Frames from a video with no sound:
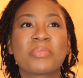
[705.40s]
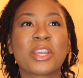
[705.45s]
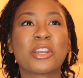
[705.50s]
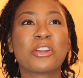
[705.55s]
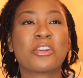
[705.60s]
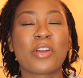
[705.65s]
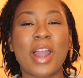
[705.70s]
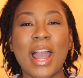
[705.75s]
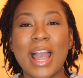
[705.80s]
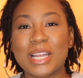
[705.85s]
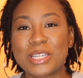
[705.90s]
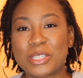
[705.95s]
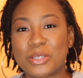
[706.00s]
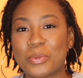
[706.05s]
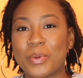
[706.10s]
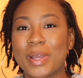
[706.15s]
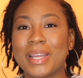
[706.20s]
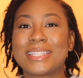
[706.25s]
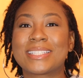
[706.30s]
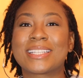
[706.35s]

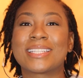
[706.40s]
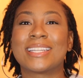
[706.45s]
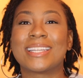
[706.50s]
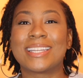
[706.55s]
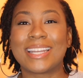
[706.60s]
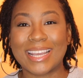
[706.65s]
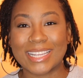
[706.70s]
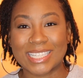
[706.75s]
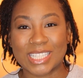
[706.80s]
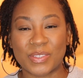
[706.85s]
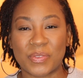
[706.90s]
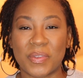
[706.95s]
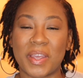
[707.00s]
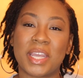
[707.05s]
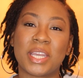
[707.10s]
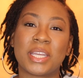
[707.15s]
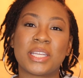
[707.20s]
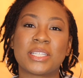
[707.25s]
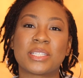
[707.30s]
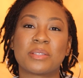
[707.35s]
graduate to the next
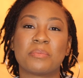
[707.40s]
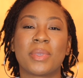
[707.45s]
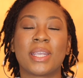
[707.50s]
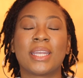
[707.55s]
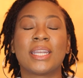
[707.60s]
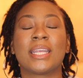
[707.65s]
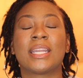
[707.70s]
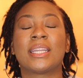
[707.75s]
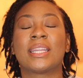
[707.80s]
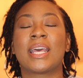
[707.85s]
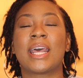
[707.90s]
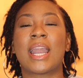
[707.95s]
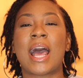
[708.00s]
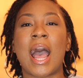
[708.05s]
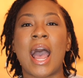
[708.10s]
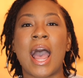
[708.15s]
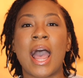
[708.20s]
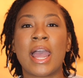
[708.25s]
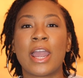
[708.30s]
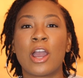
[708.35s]
phase, meaning that
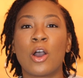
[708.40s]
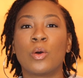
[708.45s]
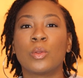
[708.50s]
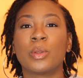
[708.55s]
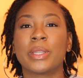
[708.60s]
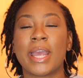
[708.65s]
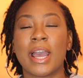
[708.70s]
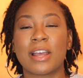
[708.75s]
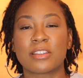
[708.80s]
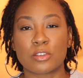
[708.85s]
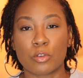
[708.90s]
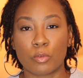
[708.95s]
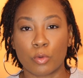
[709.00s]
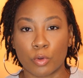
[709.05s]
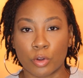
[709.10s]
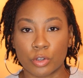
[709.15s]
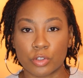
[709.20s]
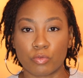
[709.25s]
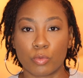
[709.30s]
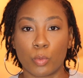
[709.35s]
I only have
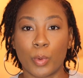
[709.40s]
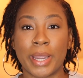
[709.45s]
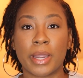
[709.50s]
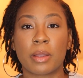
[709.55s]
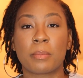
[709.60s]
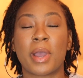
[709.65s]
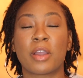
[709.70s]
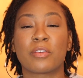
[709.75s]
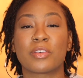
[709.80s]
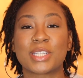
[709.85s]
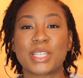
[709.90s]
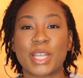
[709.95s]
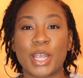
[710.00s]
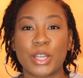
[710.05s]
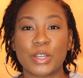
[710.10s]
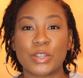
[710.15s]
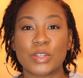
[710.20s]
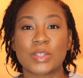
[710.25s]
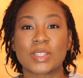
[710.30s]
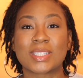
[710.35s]
to wear my
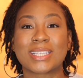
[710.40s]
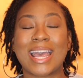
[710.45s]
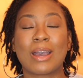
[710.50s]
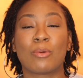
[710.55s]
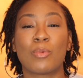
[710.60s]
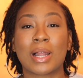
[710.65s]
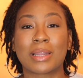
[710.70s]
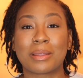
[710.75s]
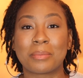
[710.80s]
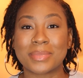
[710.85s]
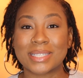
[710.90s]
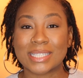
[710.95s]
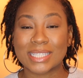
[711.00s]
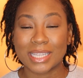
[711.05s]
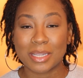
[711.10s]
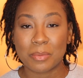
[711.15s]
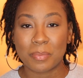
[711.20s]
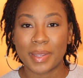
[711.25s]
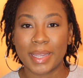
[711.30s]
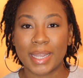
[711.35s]
retainers while I'm
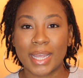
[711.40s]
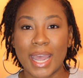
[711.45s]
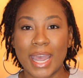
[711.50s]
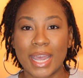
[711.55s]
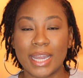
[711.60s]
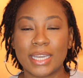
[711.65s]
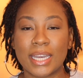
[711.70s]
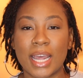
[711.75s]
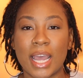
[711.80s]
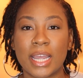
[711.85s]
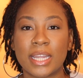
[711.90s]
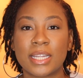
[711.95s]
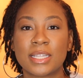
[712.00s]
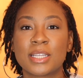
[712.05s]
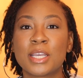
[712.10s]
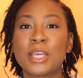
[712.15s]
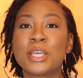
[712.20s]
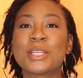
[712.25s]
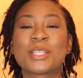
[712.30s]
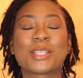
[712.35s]
sleeping at night.
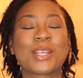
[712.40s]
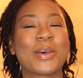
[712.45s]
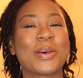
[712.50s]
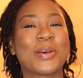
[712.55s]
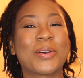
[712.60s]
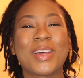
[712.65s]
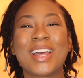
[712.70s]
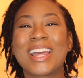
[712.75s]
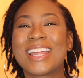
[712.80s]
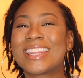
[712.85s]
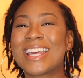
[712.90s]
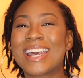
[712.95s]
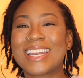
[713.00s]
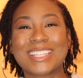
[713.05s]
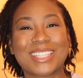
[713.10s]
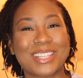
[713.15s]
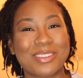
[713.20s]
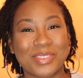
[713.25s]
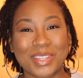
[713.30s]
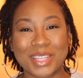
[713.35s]
So that
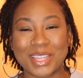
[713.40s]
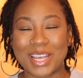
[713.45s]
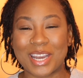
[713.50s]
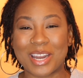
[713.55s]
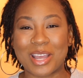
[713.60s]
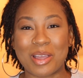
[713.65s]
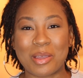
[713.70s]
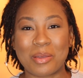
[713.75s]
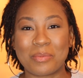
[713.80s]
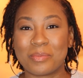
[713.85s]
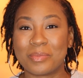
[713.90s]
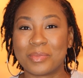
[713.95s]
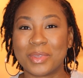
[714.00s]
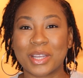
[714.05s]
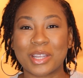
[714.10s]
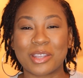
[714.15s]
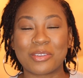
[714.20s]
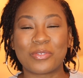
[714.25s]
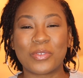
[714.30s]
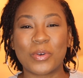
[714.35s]
is something that I'm
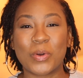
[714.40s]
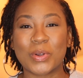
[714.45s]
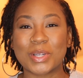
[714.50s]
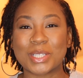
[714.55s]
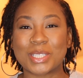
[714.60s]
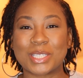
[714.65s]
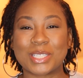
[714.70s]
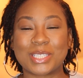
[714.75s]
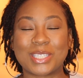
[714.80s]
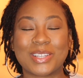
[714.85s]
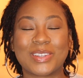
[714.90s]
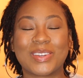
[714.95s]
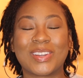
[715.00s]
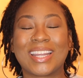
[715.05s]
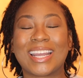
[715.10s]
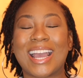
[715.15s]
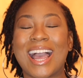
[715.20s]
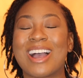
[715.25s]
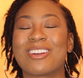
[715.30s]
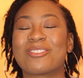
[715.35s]
looking forward to
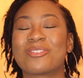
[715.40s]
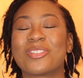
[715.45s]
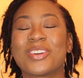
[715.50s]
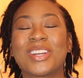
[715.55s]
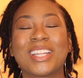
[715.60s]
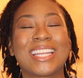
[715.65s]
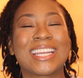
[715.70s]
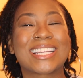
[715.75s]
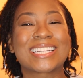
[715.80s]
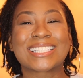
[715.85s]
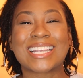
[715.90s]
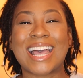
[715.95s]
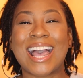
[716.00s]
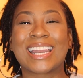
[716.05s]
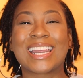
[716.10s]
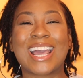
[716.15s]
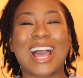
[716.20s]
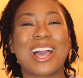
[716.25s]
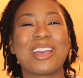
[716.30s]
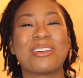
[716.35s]
doing. I'm really
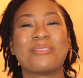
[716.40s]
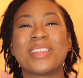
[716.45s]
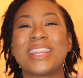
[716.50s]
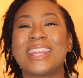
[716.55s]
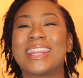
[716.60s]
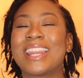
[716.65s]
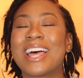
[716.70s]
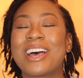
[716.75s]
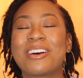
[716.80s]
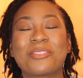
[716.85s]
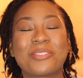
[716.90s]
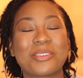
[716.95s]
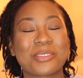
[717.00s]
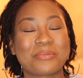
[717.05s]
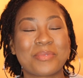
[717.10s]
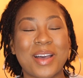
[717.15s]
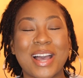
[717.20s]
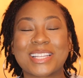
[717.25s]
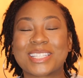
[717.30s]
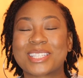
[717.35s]
excited. I am in love with
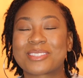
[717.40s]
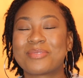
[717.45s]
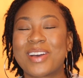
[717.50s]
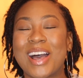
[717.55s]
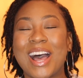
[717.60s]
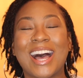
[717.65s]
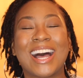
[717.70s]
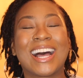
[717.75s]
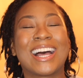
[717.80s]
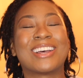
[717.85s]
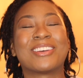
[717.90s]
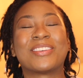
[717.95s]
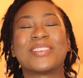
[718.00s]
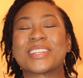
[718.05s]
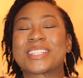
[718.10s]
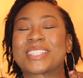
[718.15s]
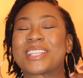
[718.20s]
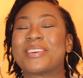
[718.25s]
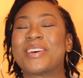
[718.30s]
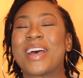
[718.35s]
my smile. I feel
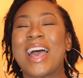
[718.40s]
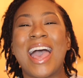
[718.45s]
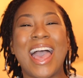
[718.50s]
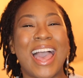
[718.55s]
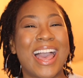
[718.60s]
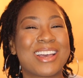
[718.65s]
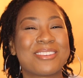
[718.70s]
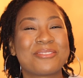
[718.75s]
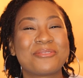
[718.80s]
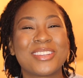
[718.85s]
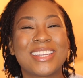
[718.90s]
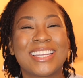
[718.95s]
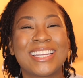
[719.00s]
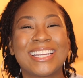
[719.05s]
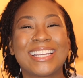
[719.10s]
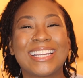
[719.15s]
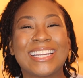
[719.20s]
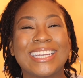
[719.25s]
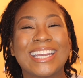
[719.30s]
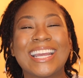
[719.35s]
so
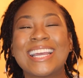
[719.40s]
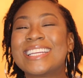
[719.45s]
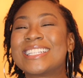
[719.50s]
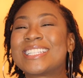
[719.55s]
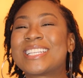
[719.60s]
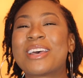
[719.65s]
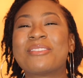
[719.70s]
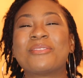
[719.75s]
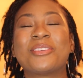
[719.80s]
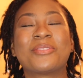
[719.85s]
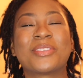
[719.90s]
happy. Tell me